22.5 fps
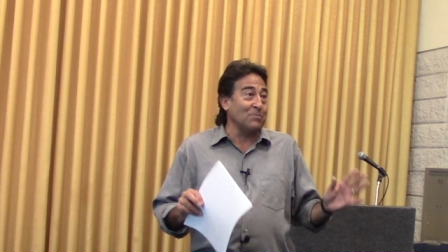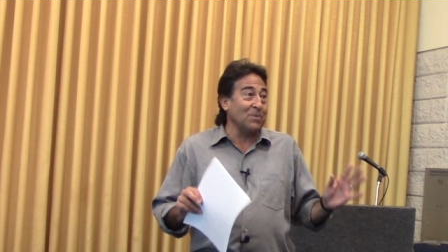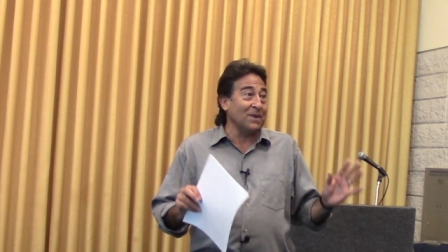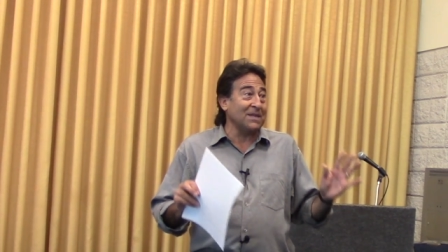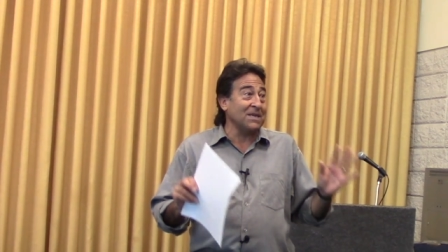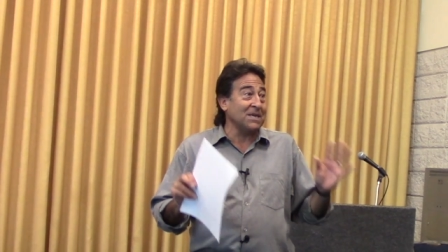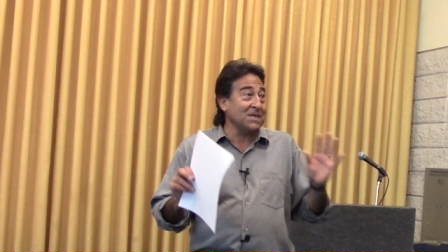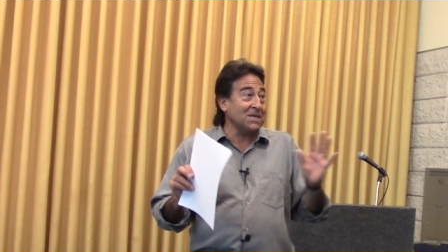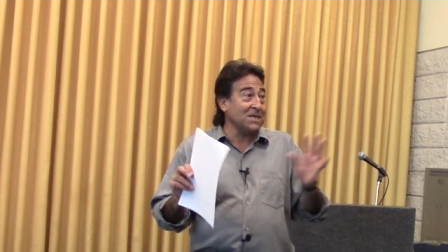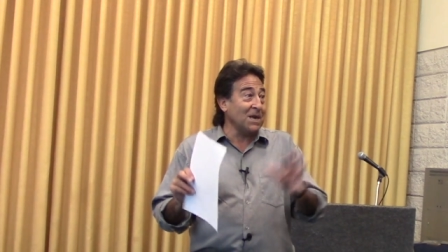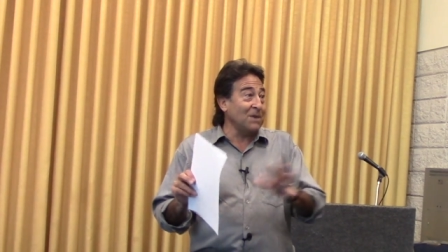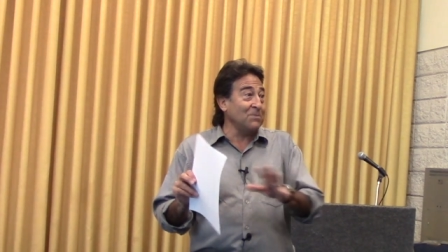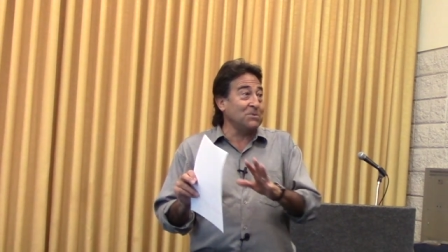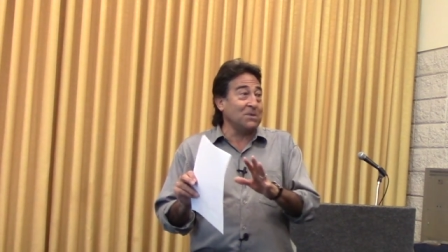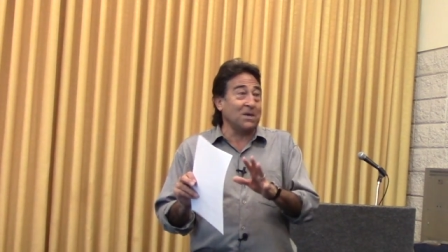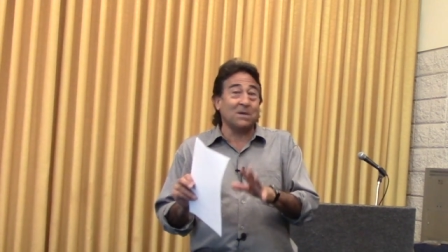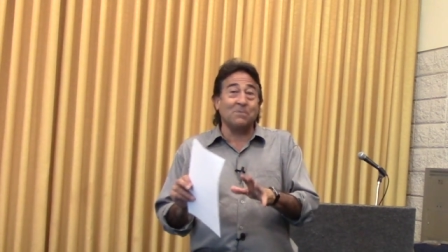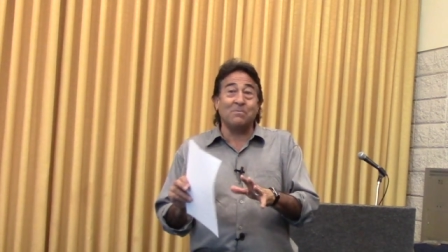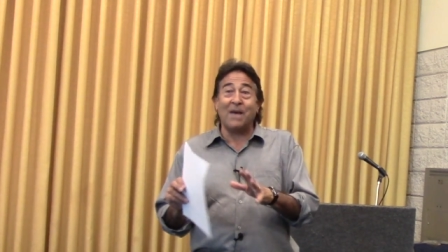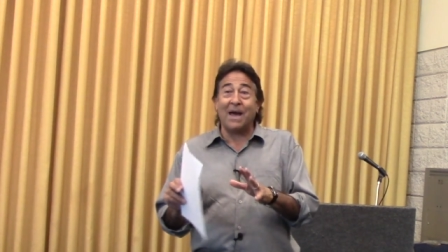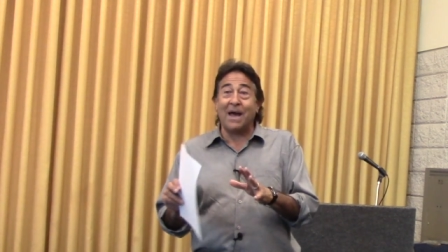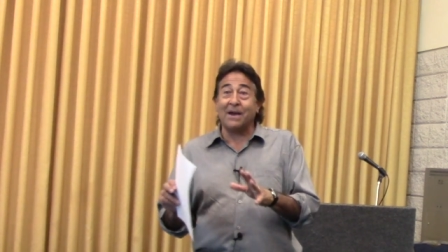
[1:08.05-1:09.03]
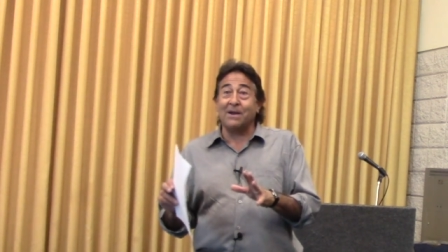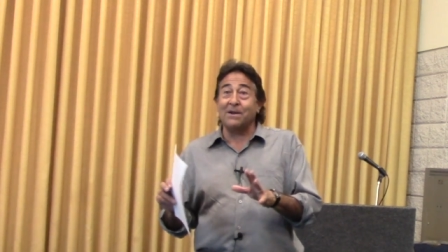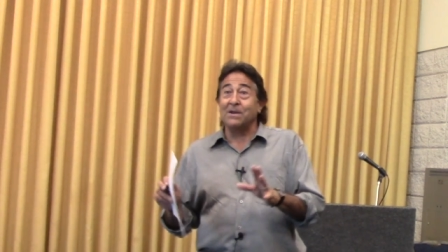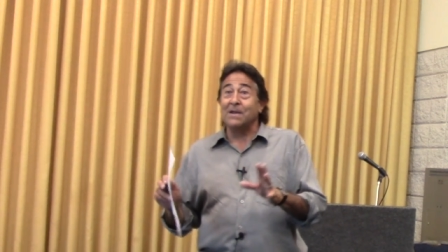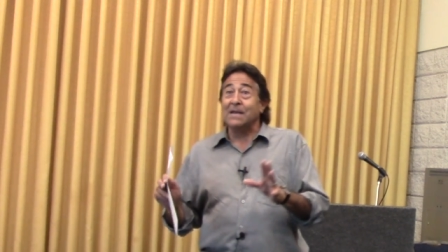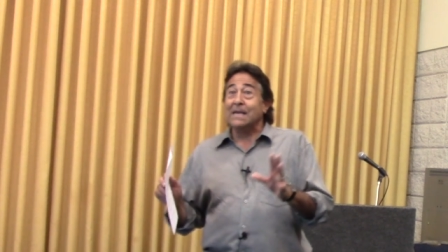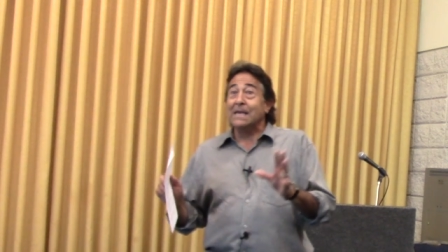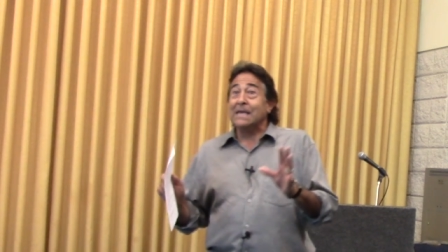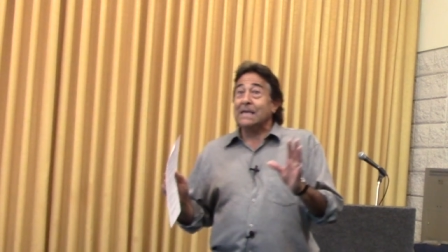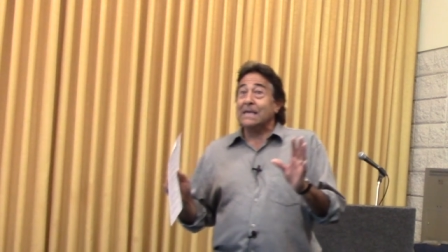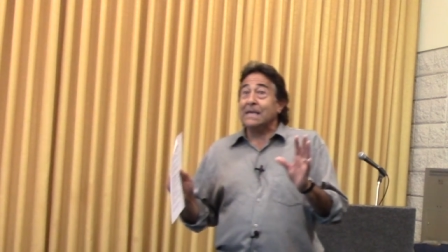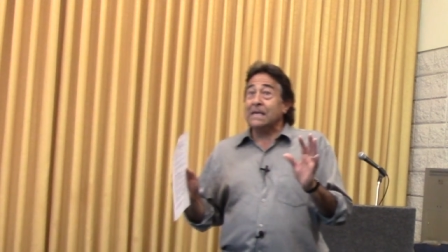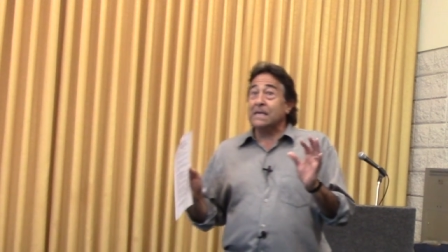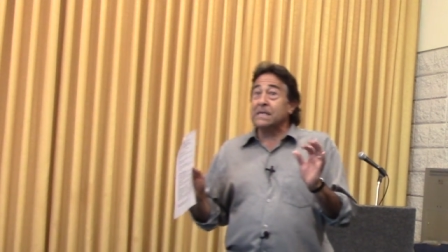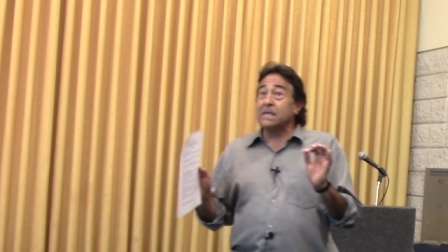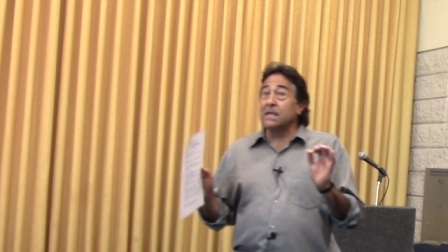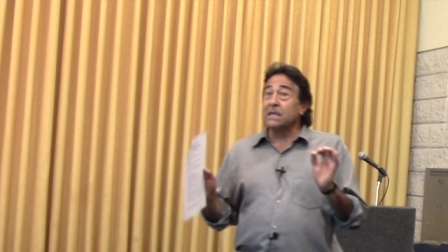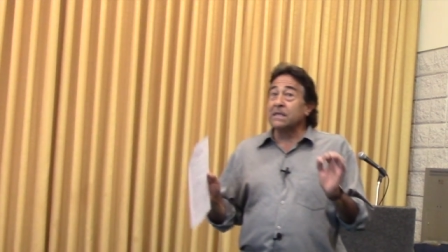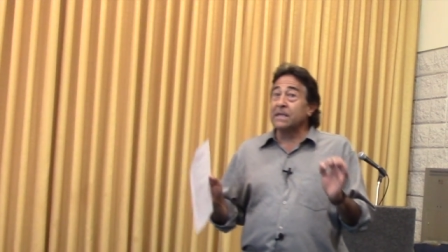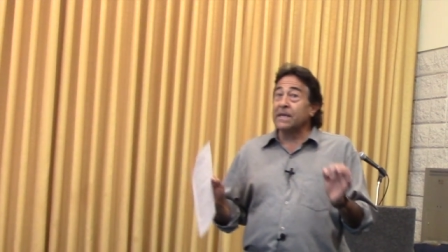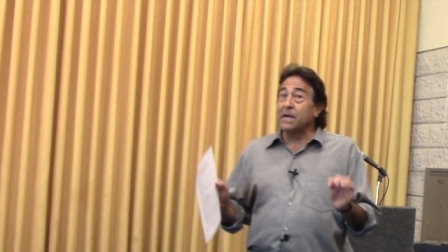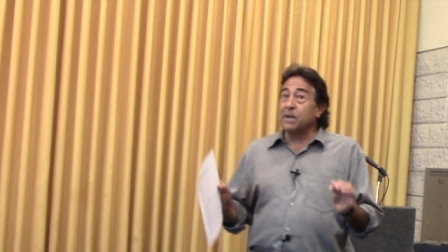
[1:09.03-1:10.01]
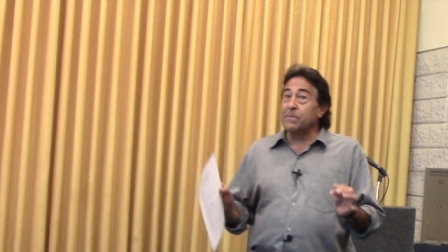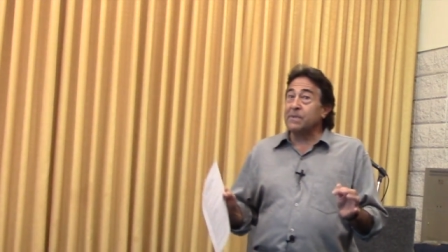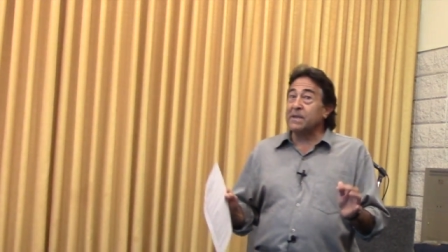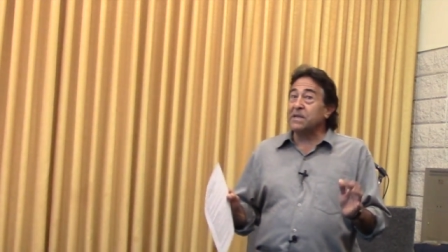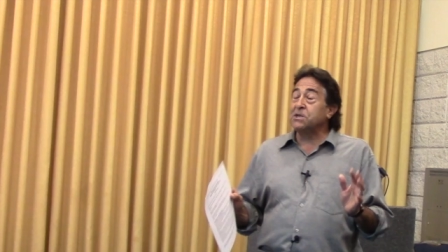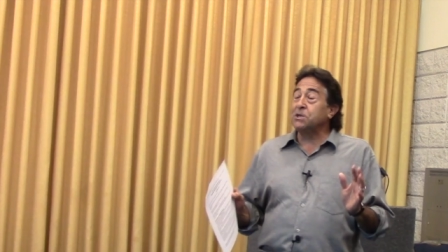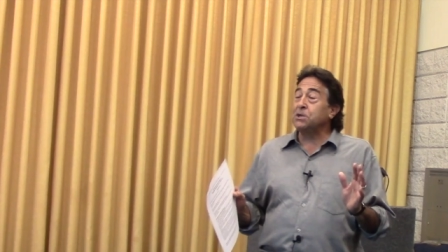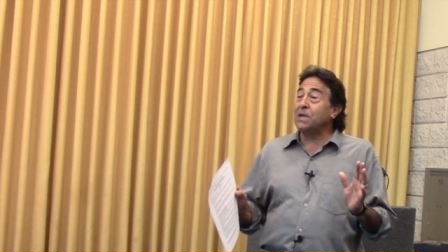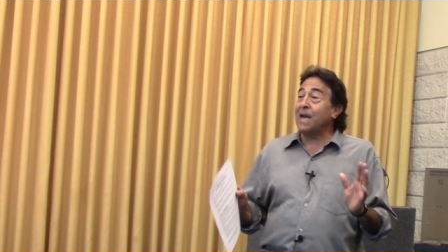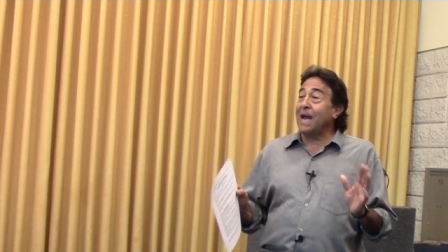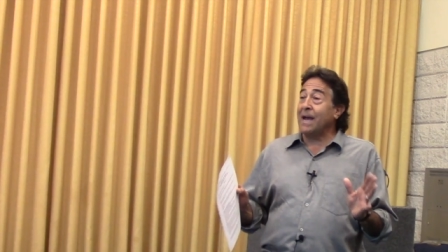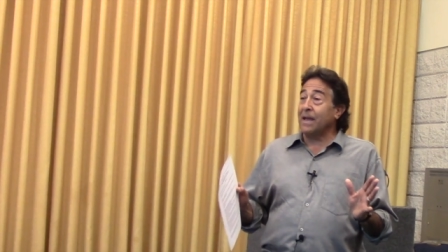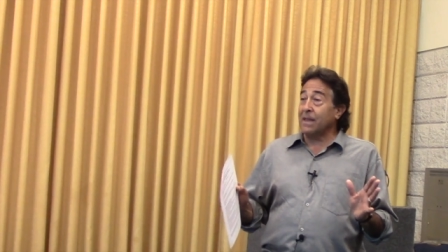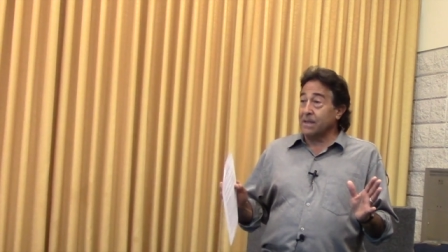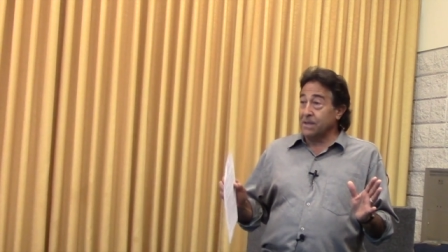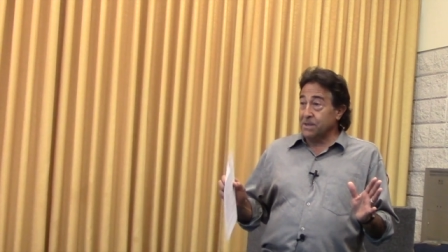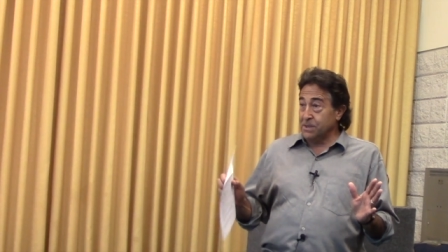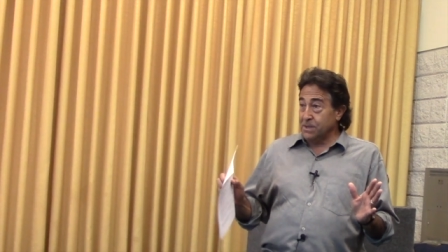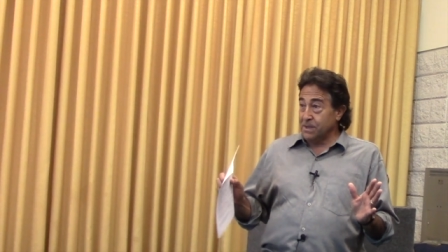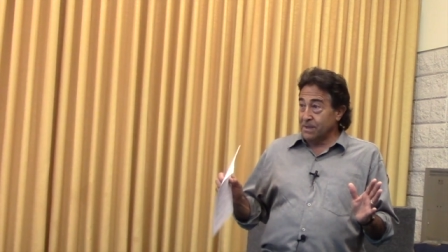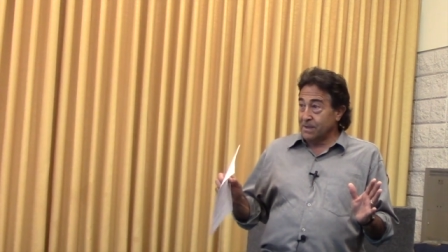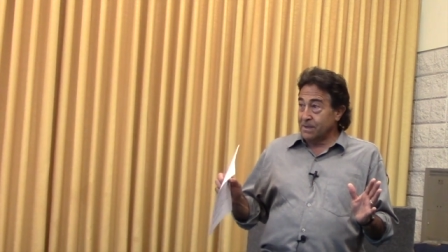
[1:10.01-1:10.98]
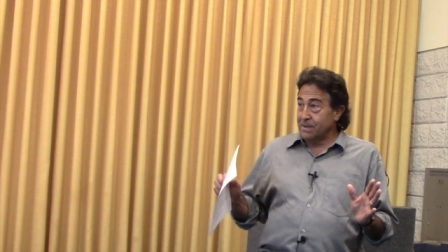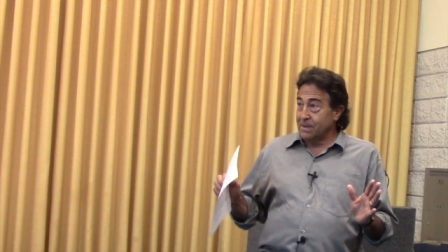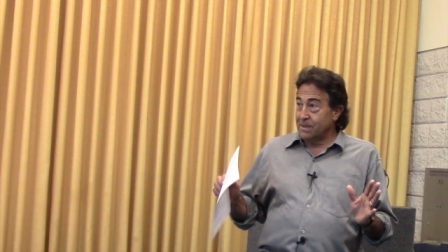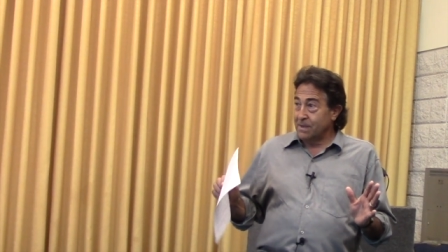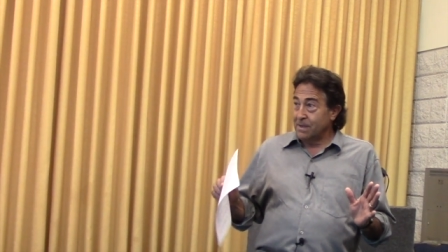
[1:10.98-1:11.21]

but the subject matter is a little bit challenging,